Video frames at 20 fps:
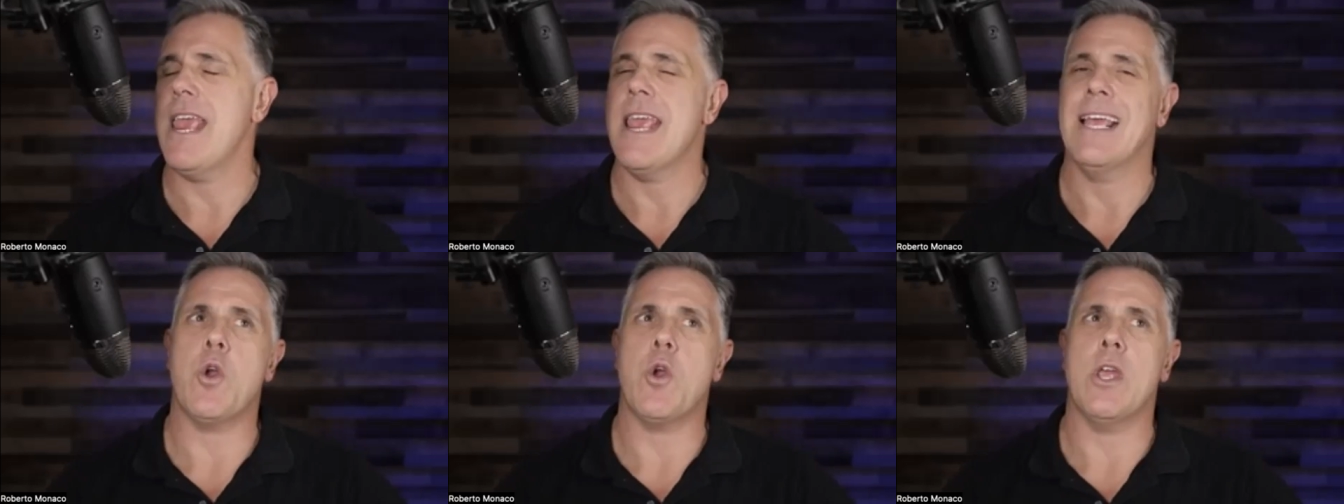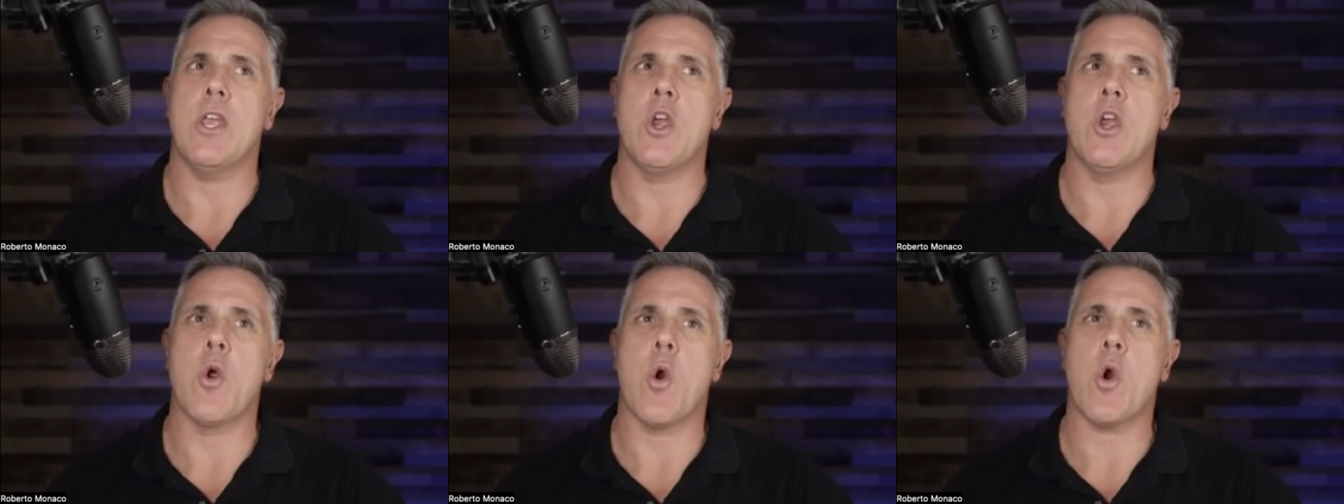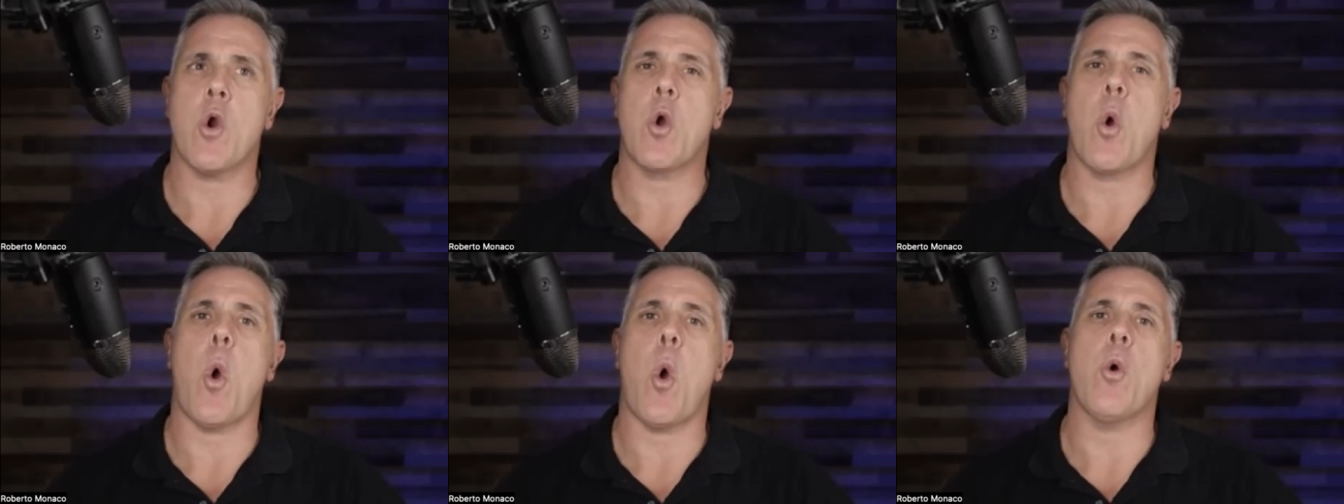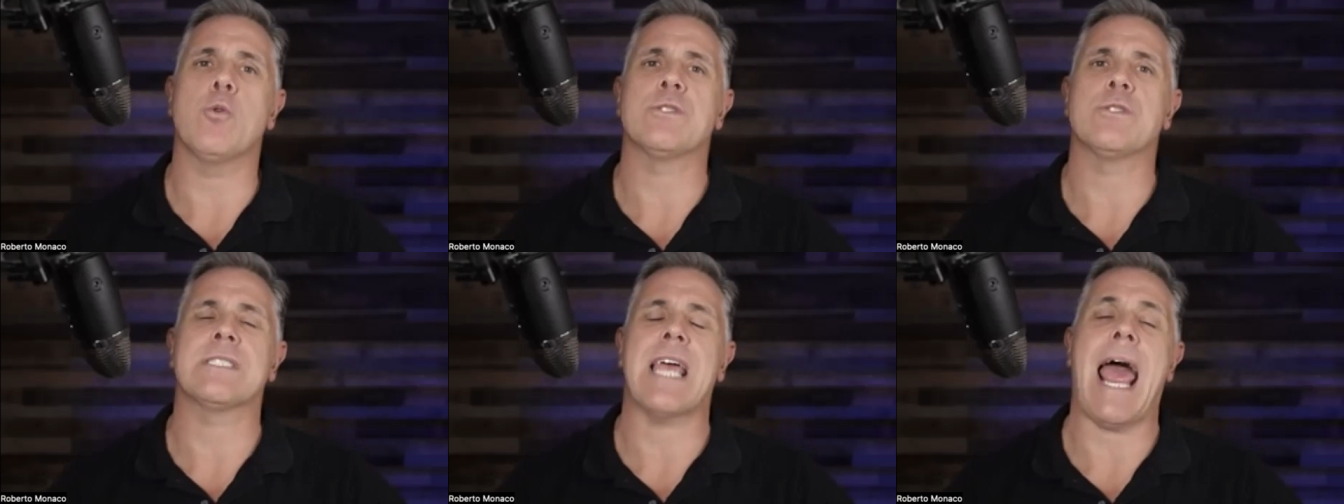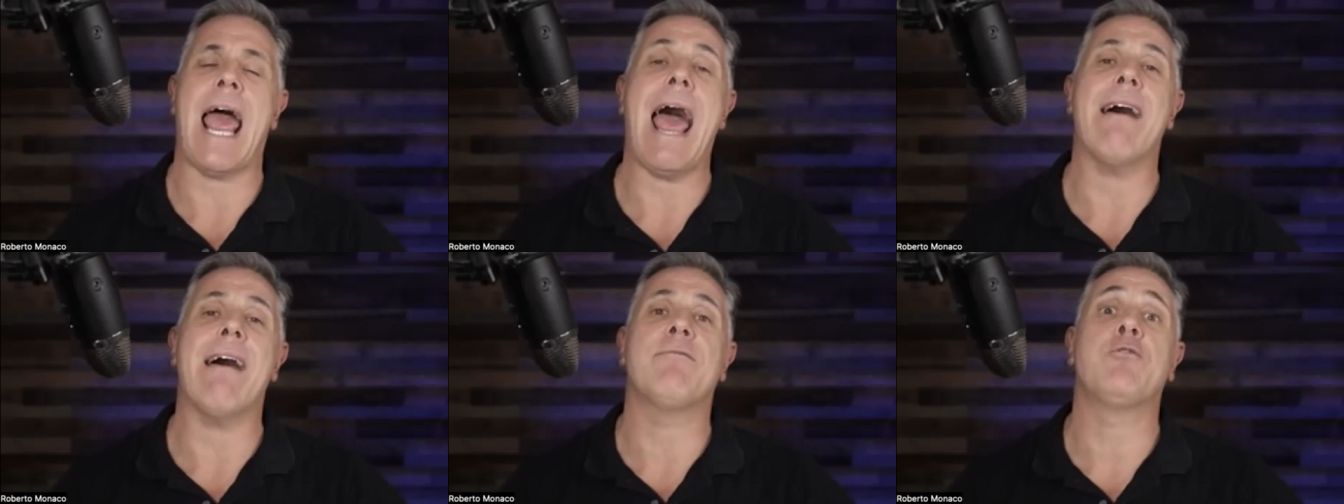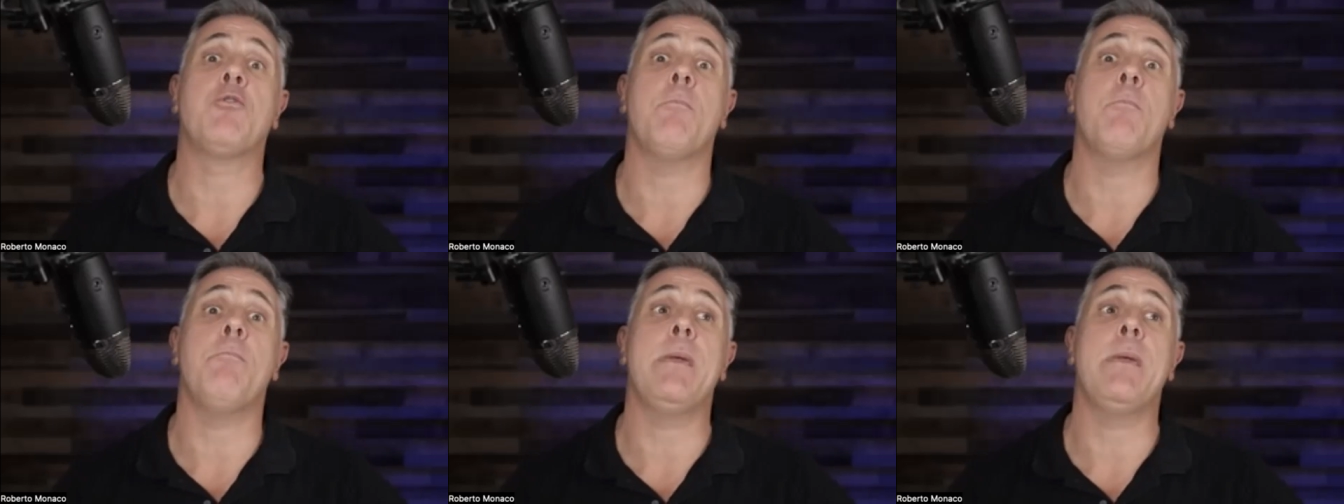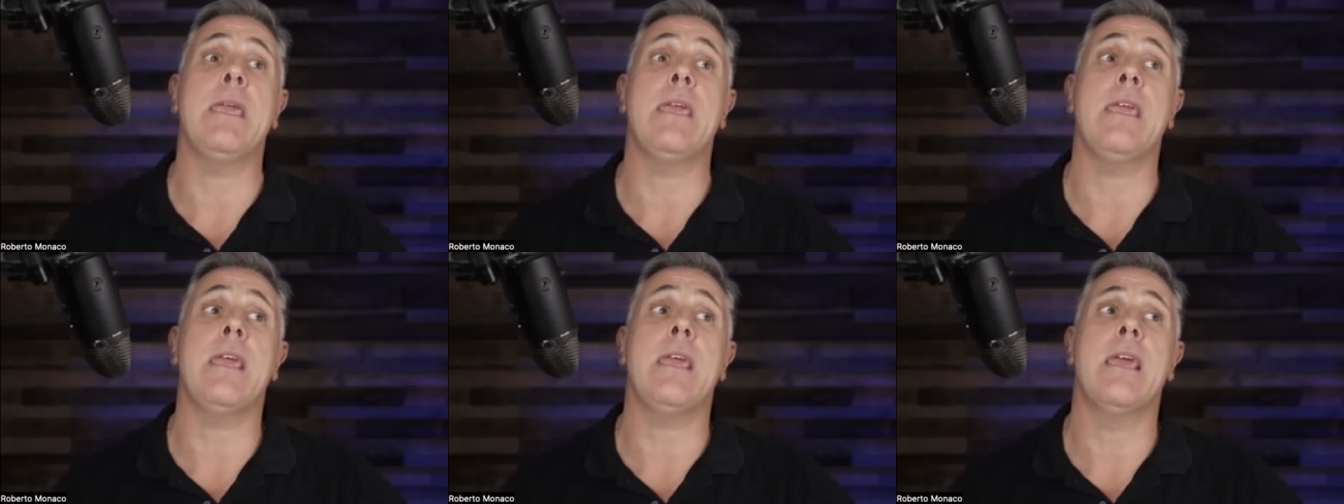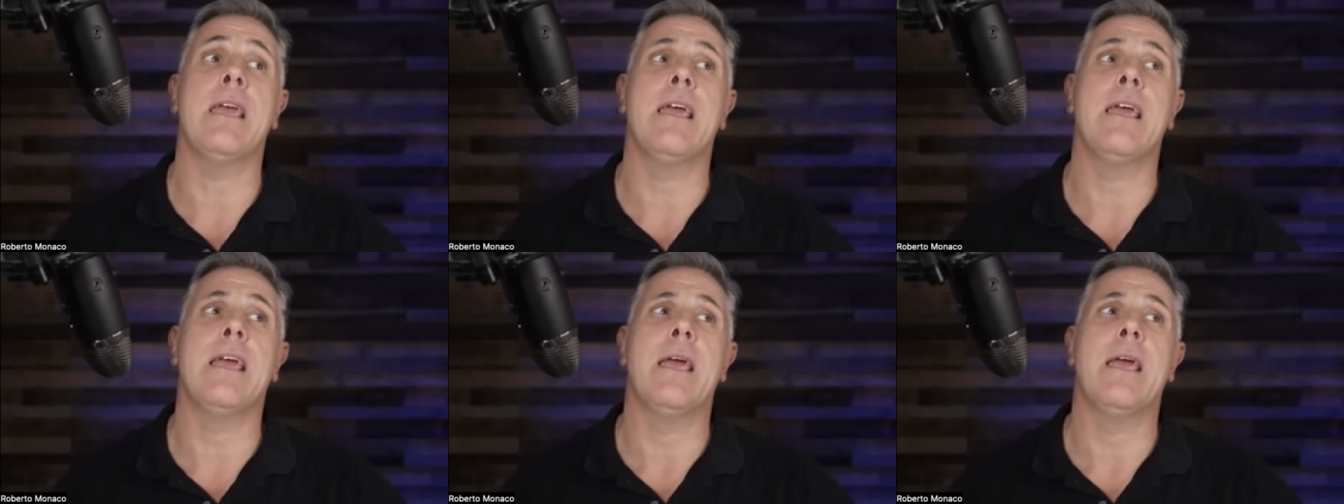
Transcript: Your goals have to be